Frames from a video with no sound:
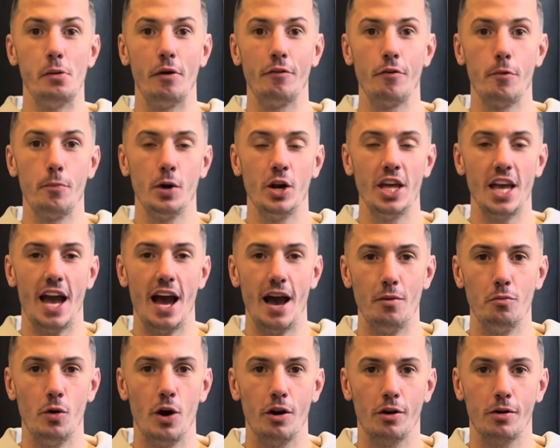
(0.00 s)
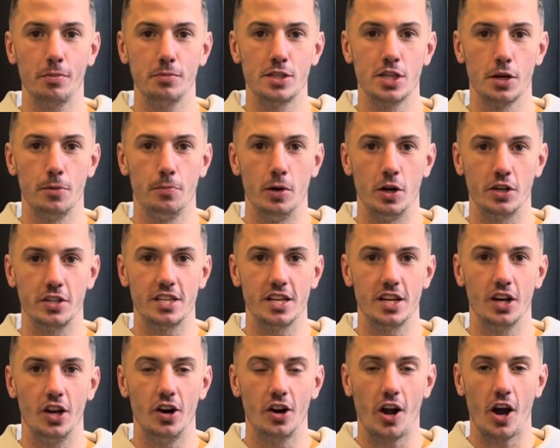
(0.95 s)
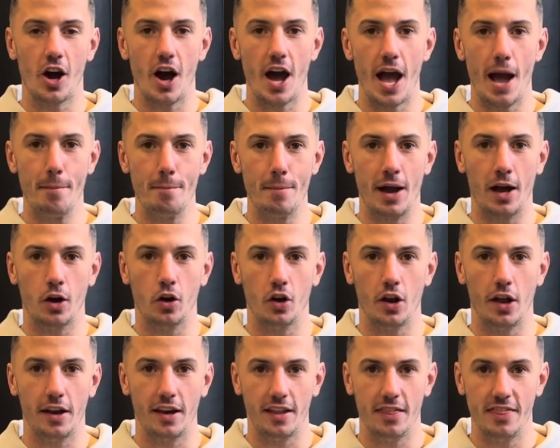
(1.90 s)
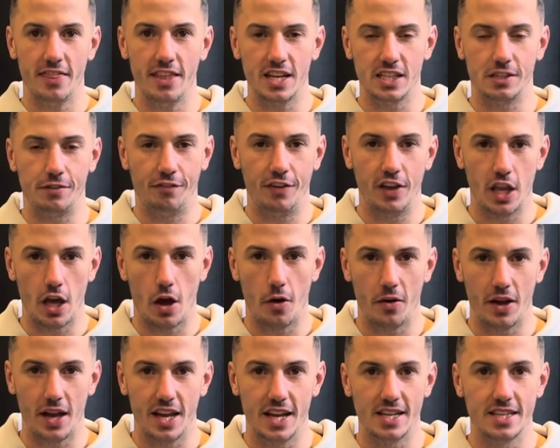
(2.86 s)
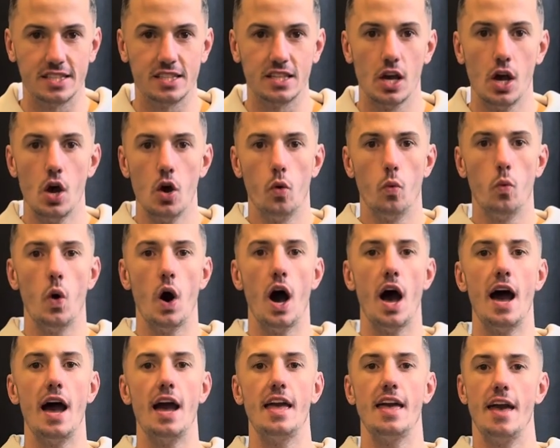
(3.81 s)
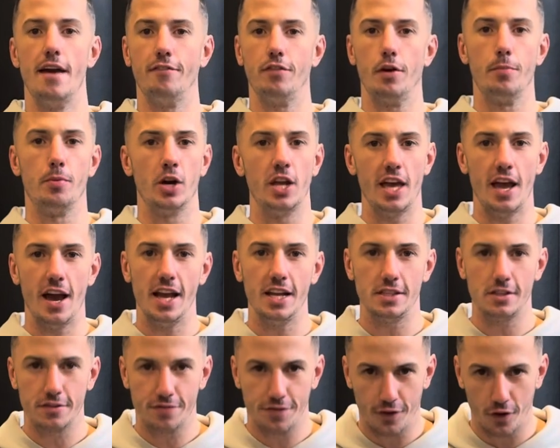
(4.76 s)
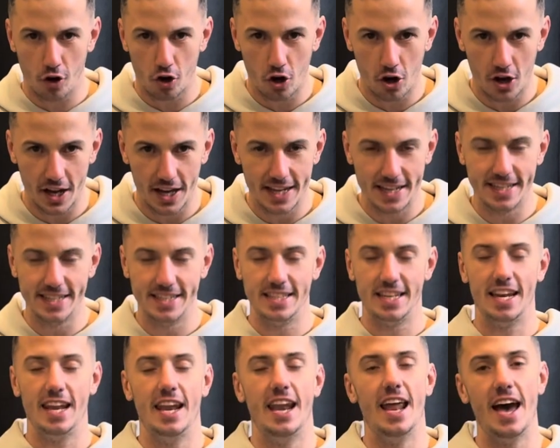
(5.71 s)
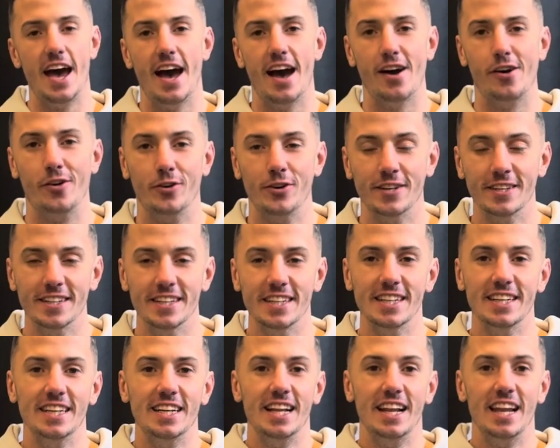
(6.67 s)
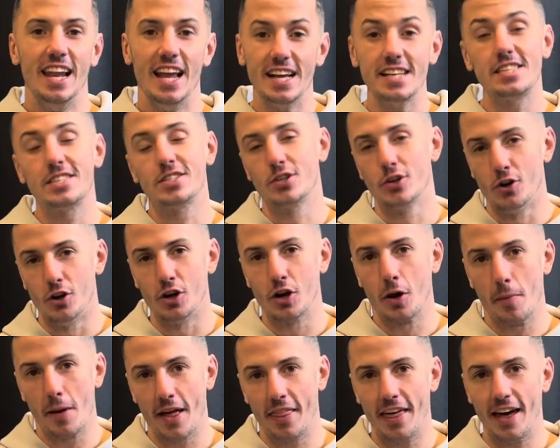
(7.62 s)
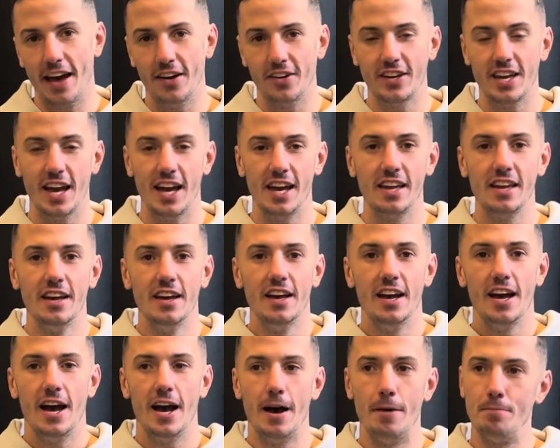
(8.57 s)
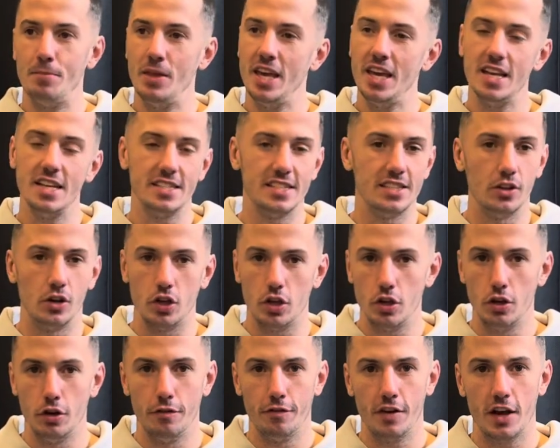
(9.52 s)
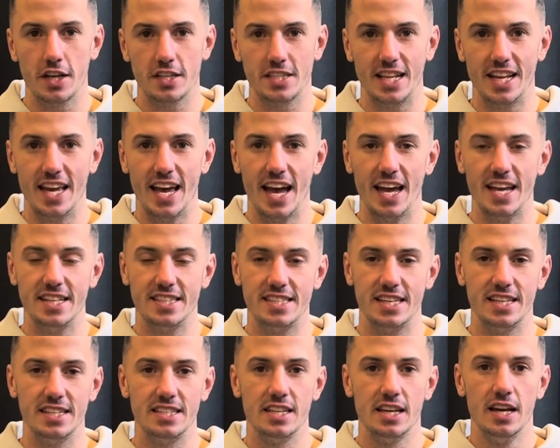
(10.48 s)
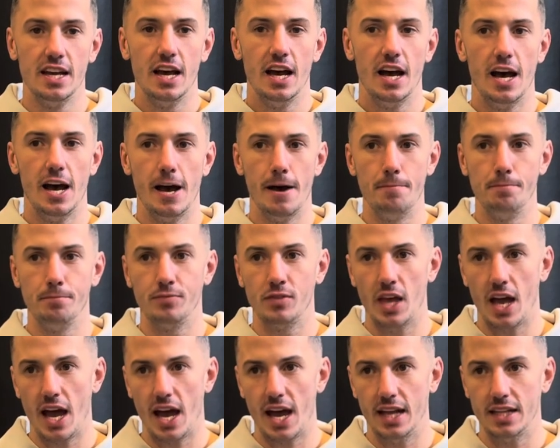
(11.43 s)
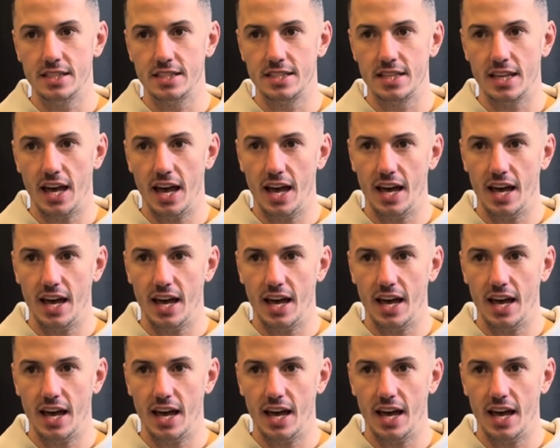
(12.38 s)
everybody, and welcome to the Boxing Locker. I am Matt Goddard, and this video is why everybody hates Floyd. Now, let's talk about that, okay? He is not universally hated, and